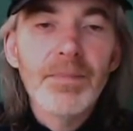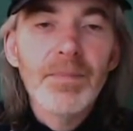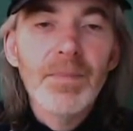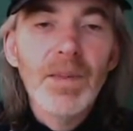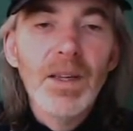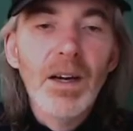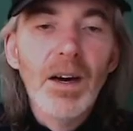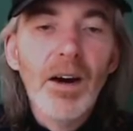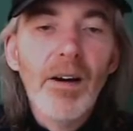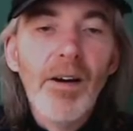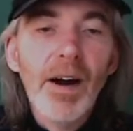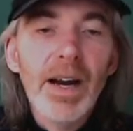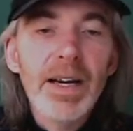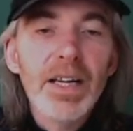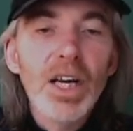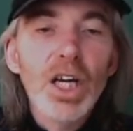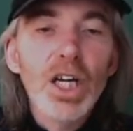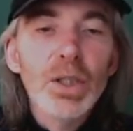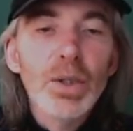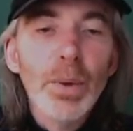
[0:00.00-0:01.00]
All right,
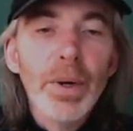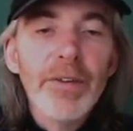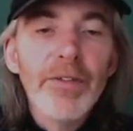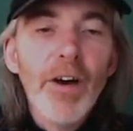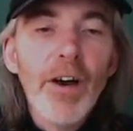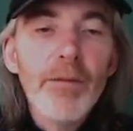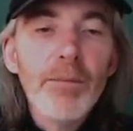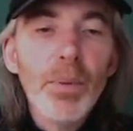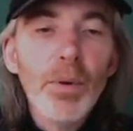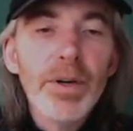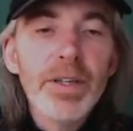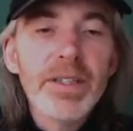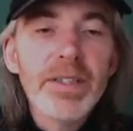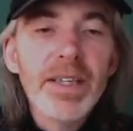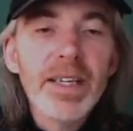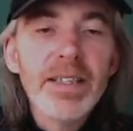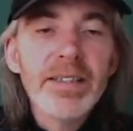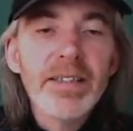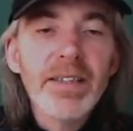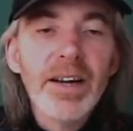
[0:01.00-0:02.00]

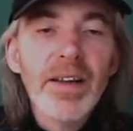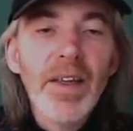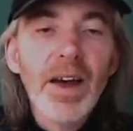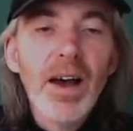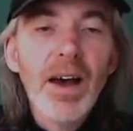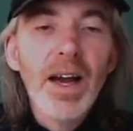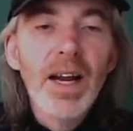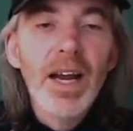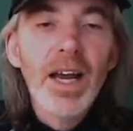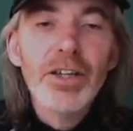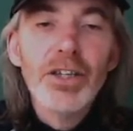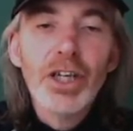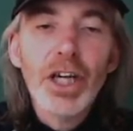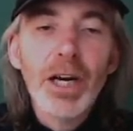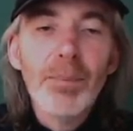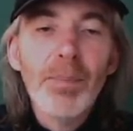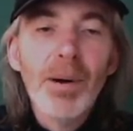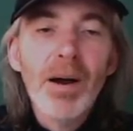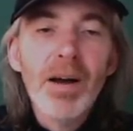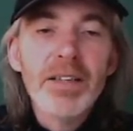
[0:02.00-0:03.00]
25.6, another highlight. You're going
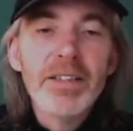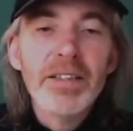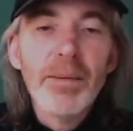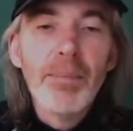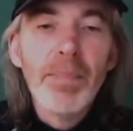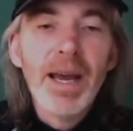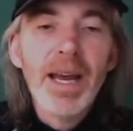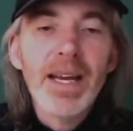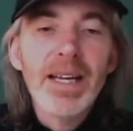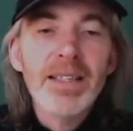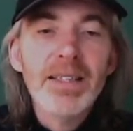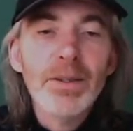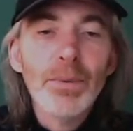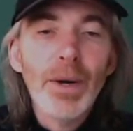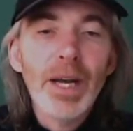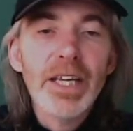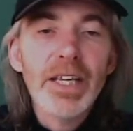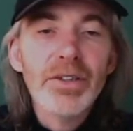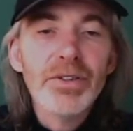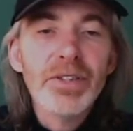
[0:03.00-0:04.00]
to pass the pens where
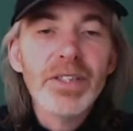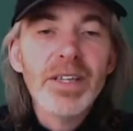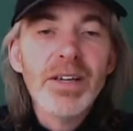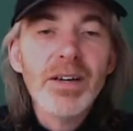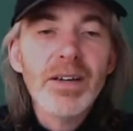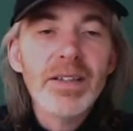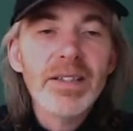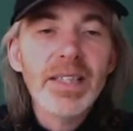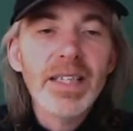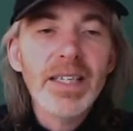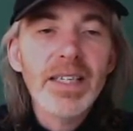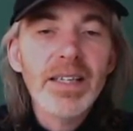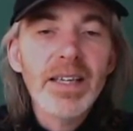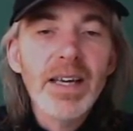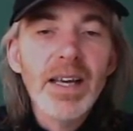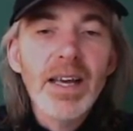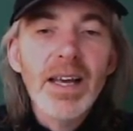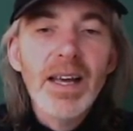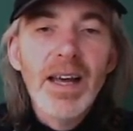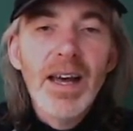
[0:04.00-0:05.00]
you started,
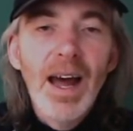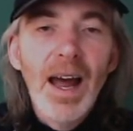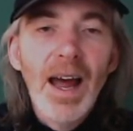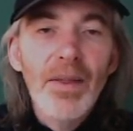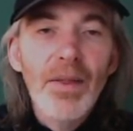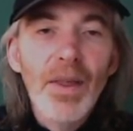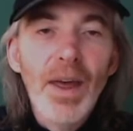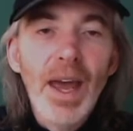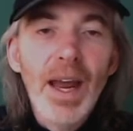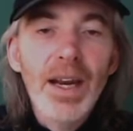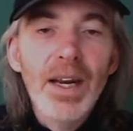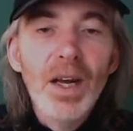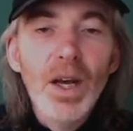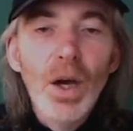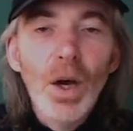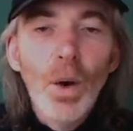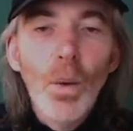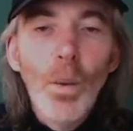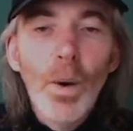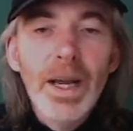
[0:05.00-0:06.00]
and then
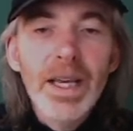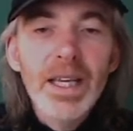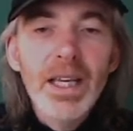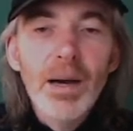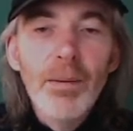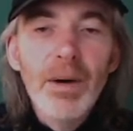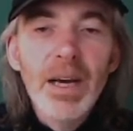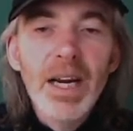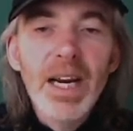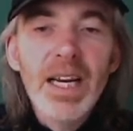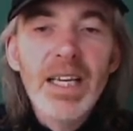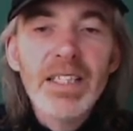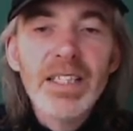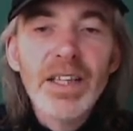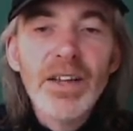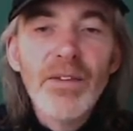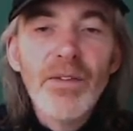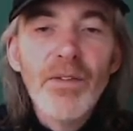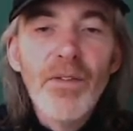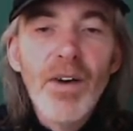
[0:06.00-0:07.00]
we're coming into
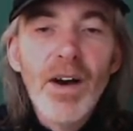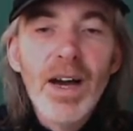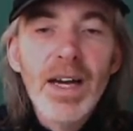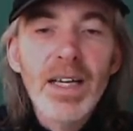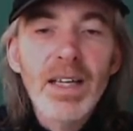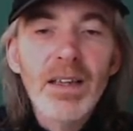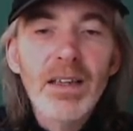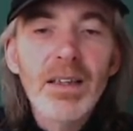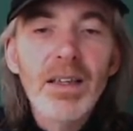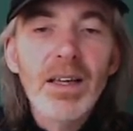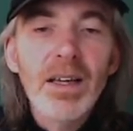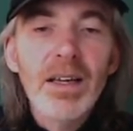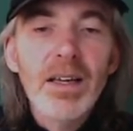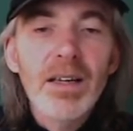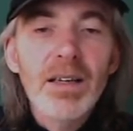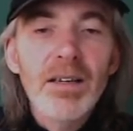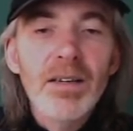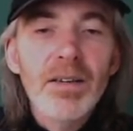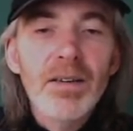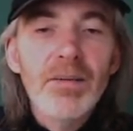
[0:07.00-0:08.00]
the final
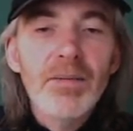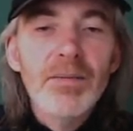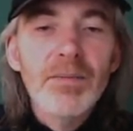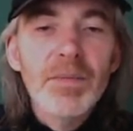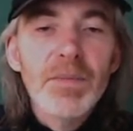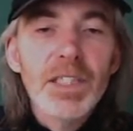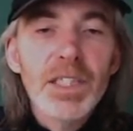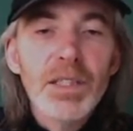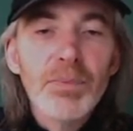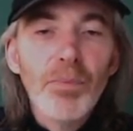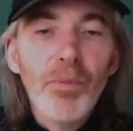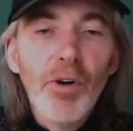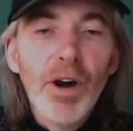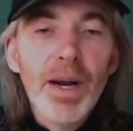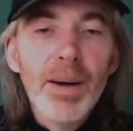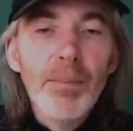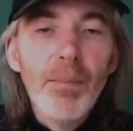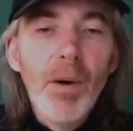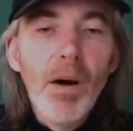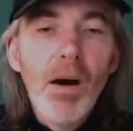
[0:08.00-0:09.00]

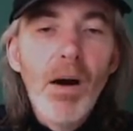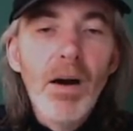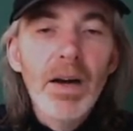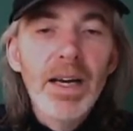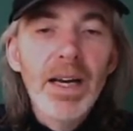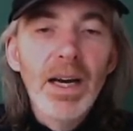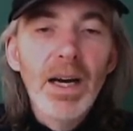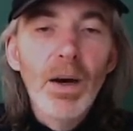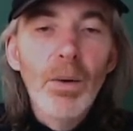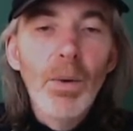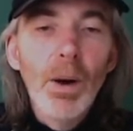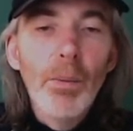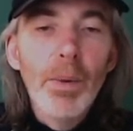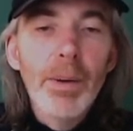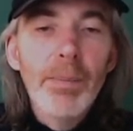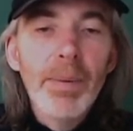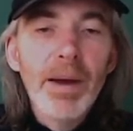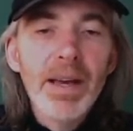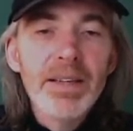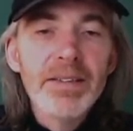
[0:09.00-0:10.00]
sprint marker. When we
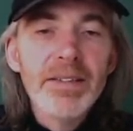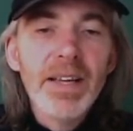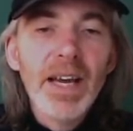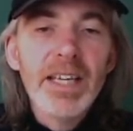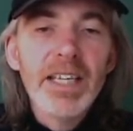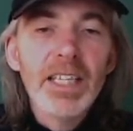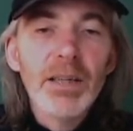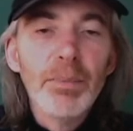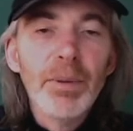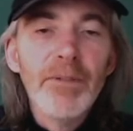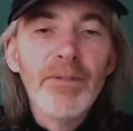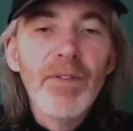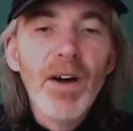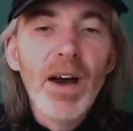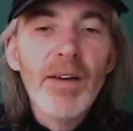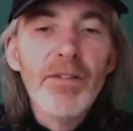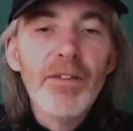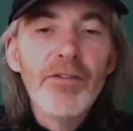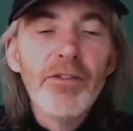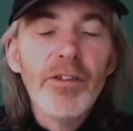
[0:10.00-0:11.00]
pass that, it'll be
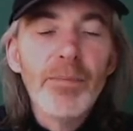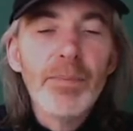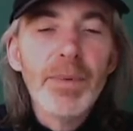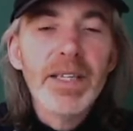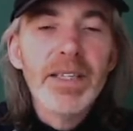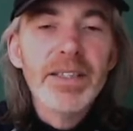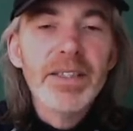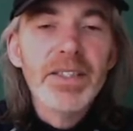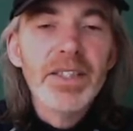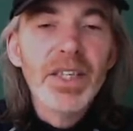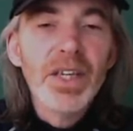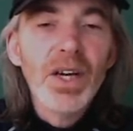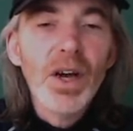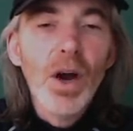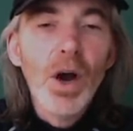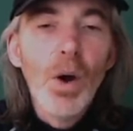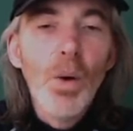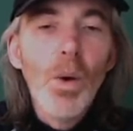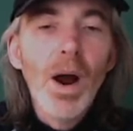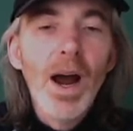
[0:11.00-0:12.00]
500 meters to
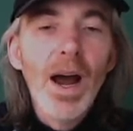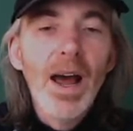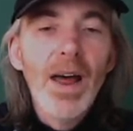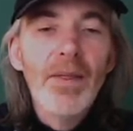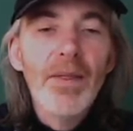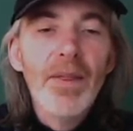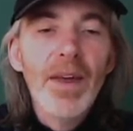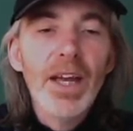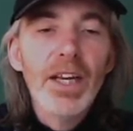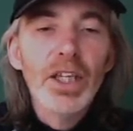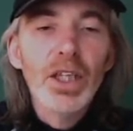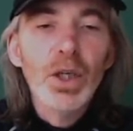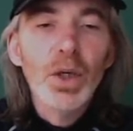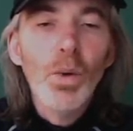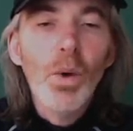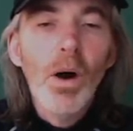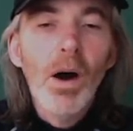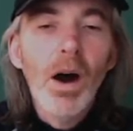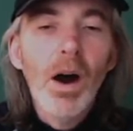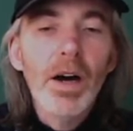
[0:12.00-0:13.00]
go, and then
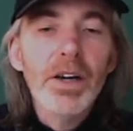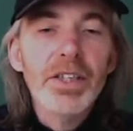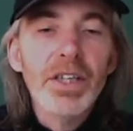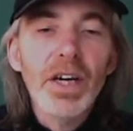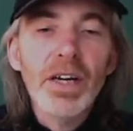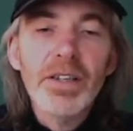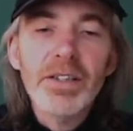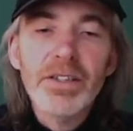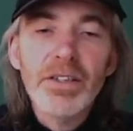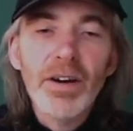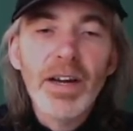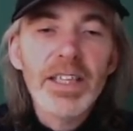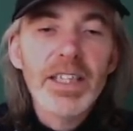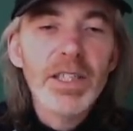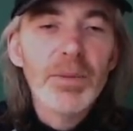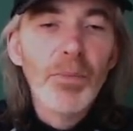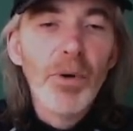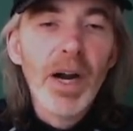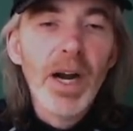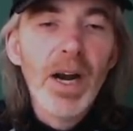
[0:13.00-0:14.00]
you are done. So let's
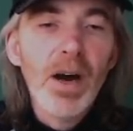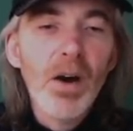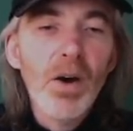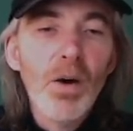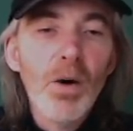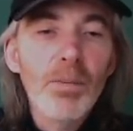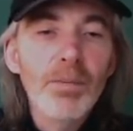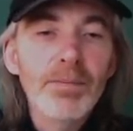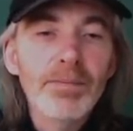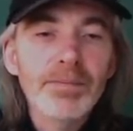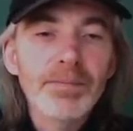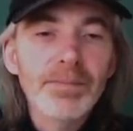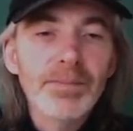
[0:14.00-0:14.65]
sprint home.